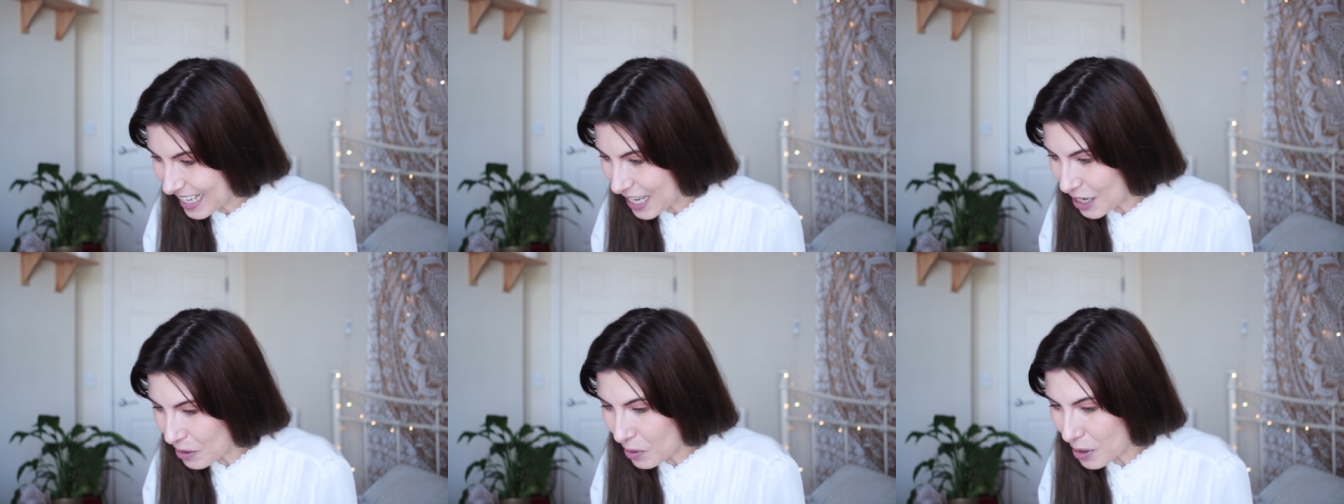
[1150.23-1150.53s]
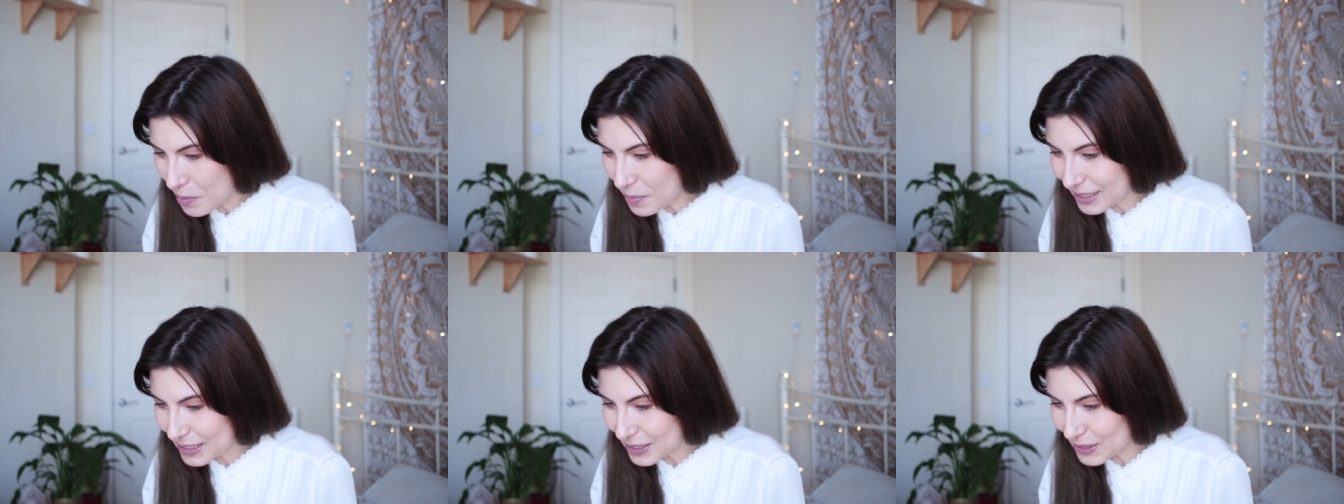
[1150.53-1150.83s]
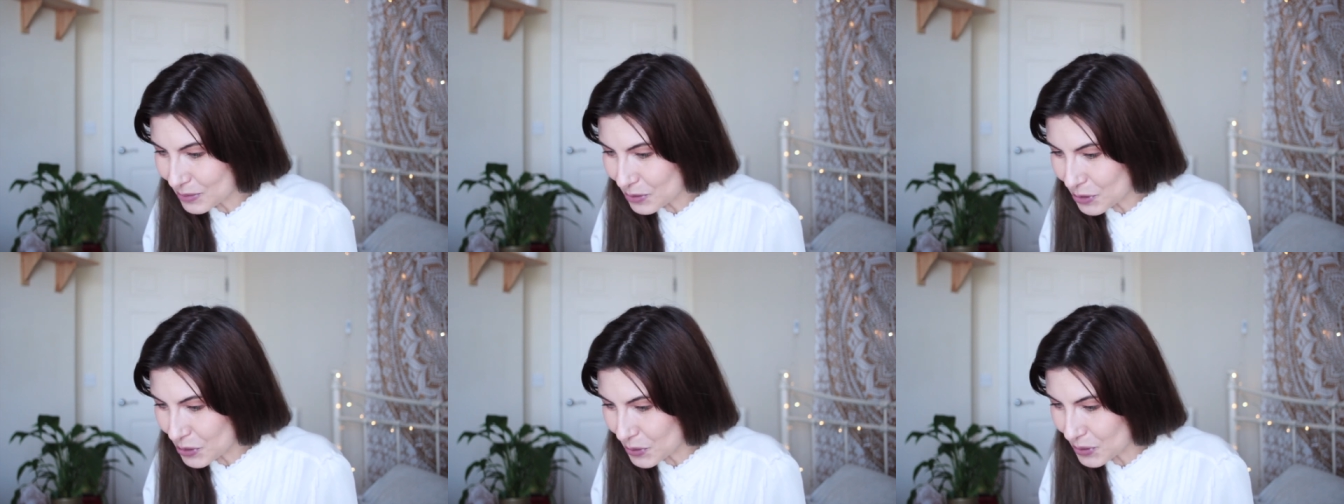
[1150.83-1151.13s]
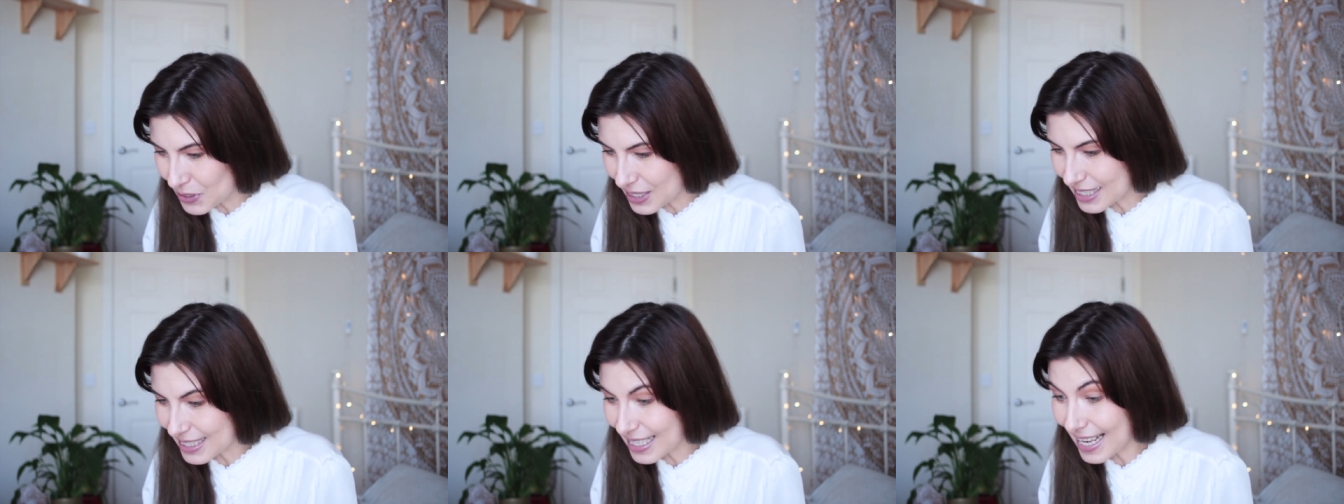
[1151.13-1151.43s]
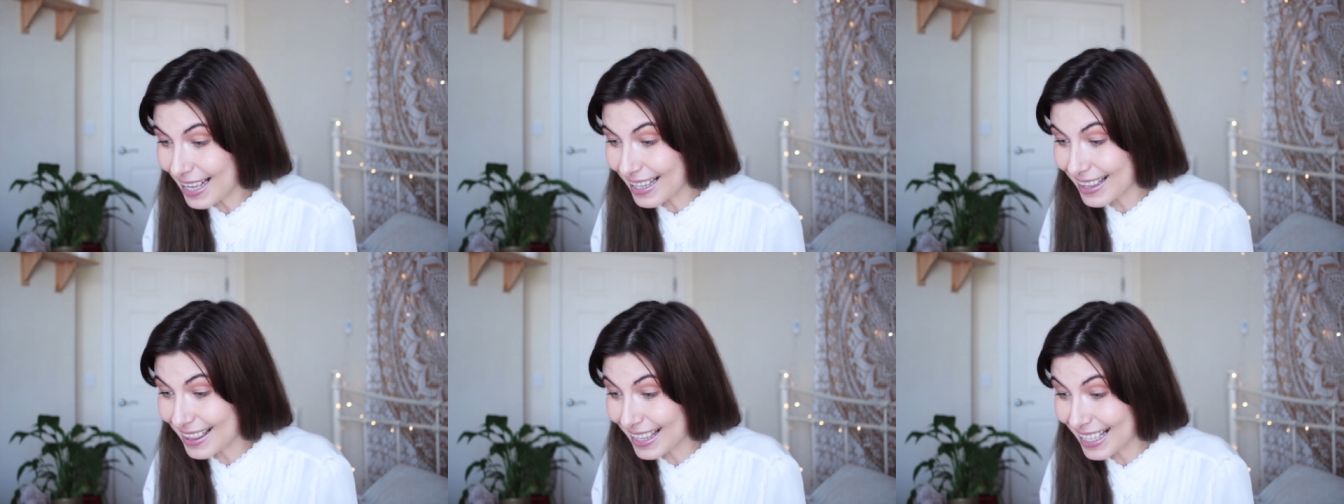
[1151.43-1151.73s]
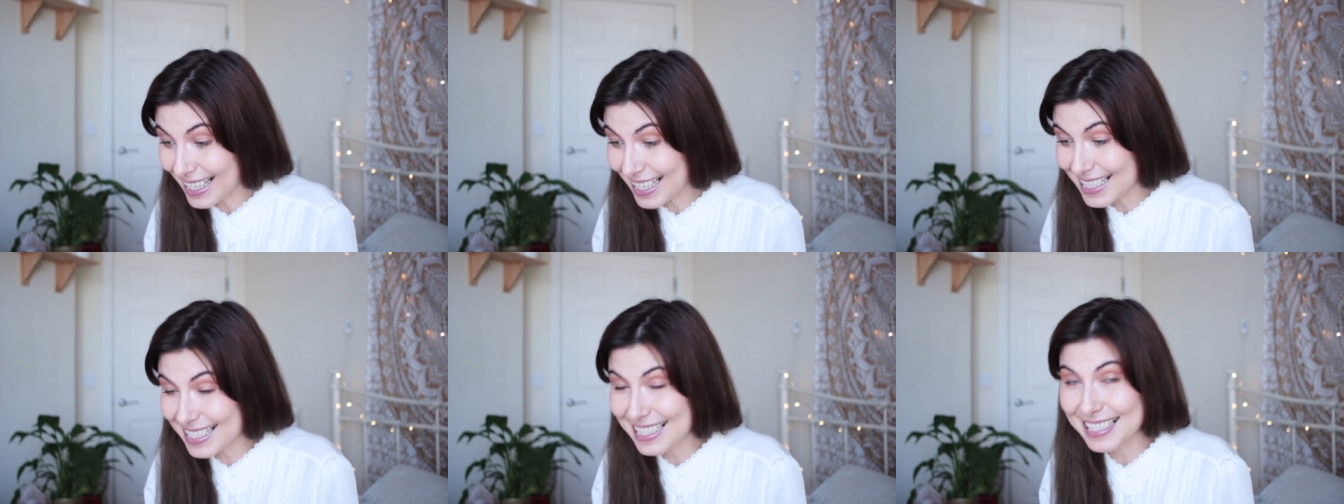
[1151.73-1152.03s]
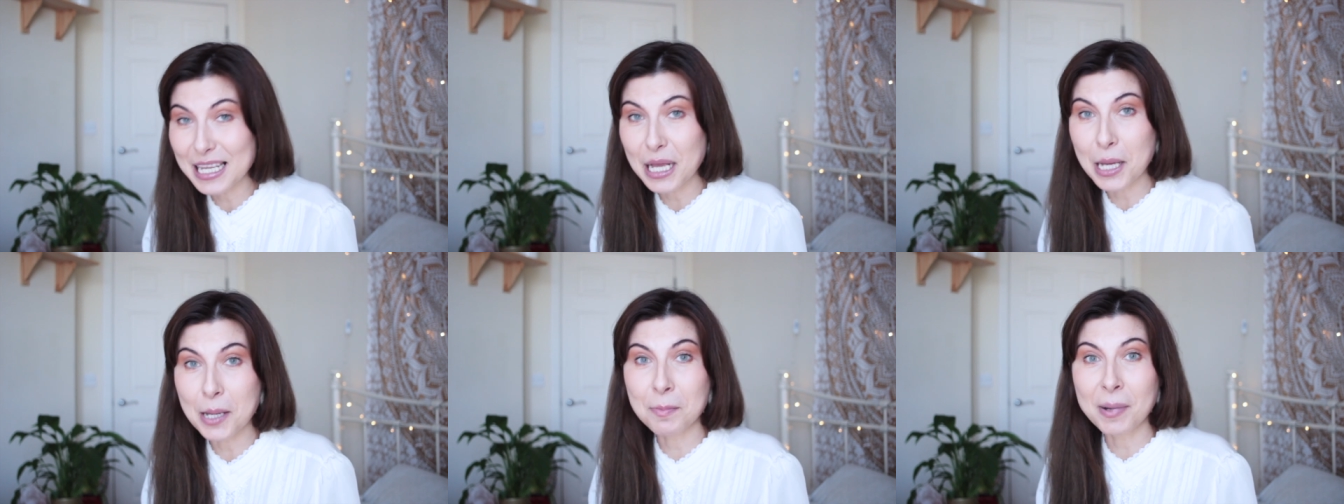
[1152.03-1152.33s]
A woman who chooses
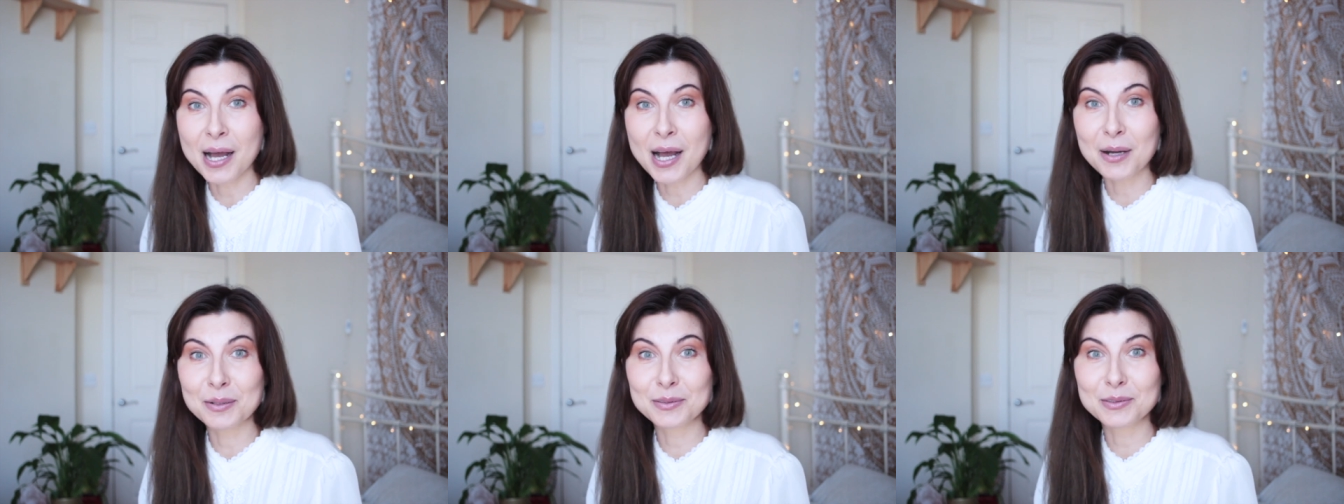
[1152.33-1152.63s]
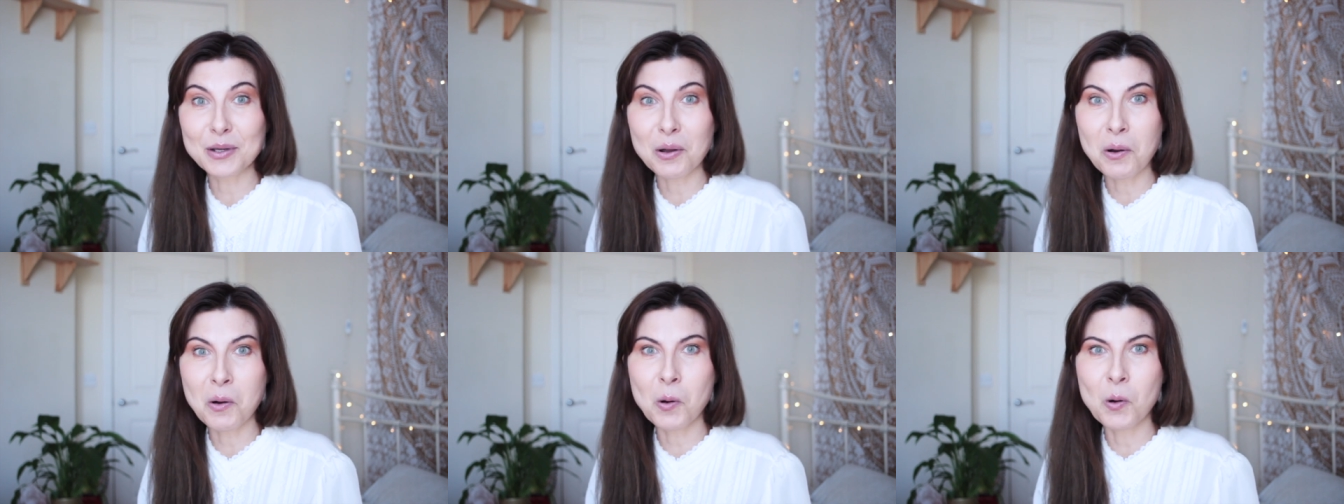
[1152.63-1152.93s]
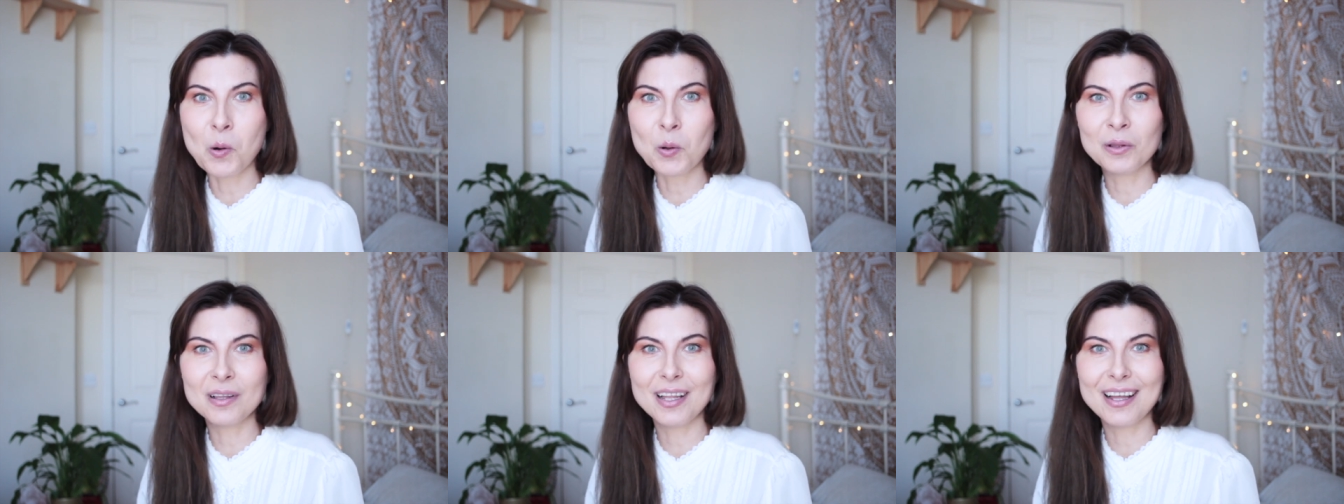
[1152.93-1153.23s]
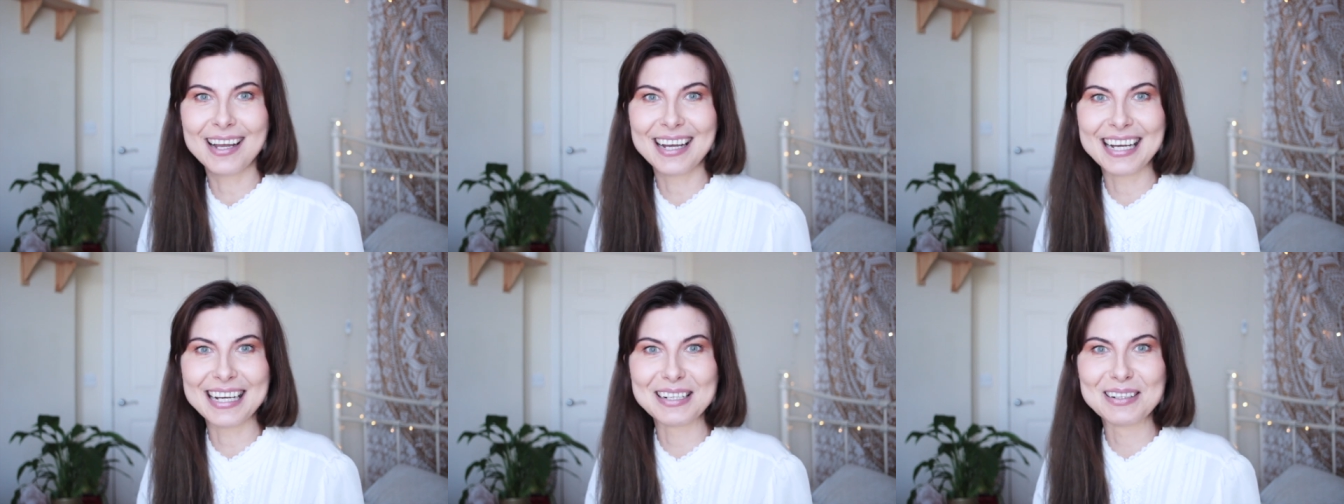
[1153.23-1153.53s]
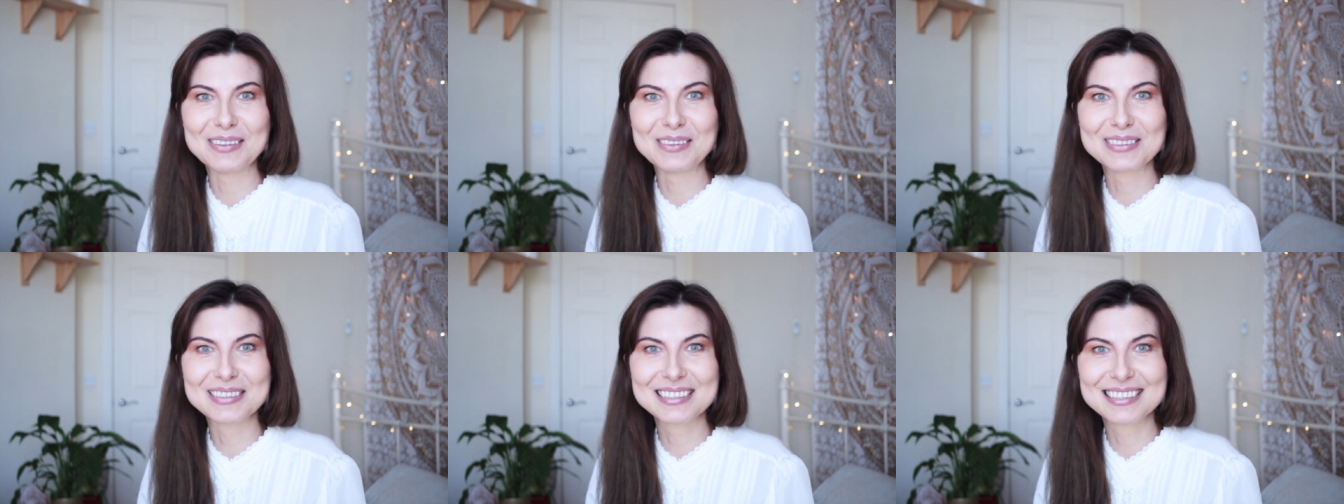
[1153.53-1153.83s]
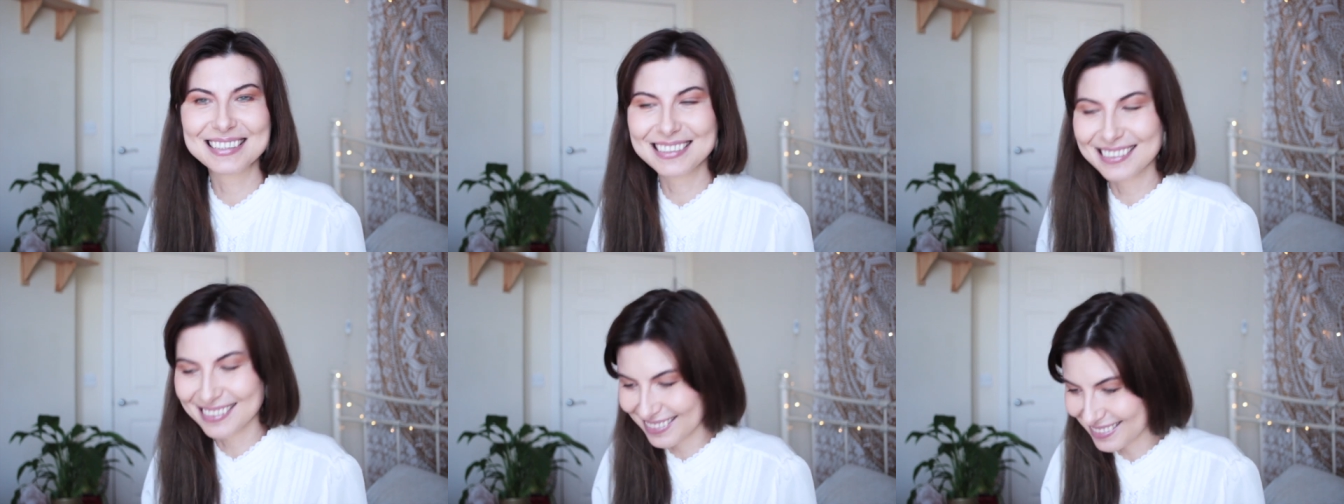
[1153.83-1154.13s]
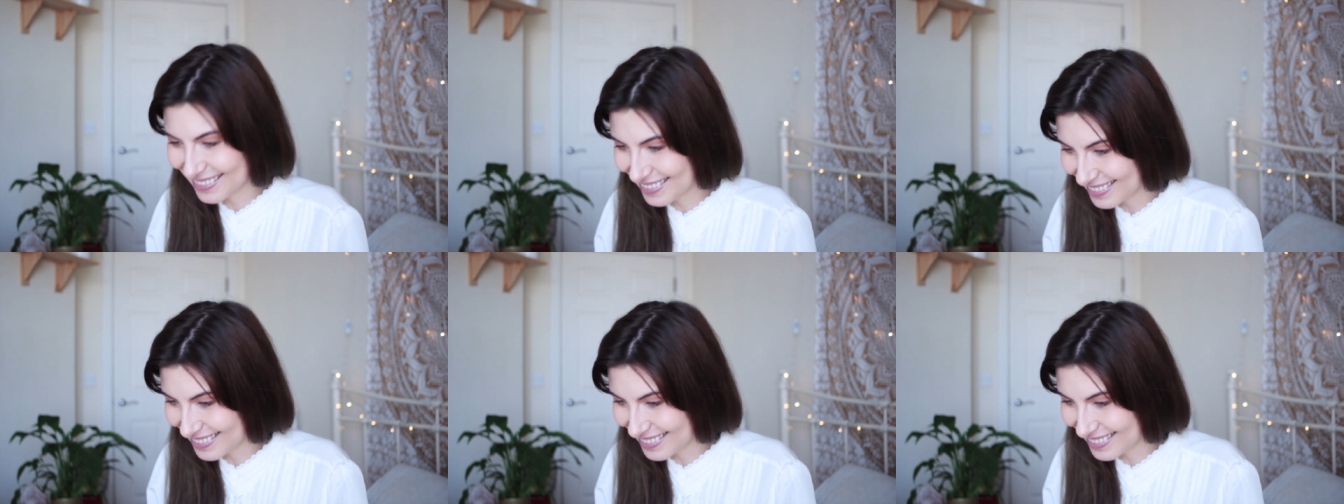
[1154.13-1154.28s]
ethics about all else.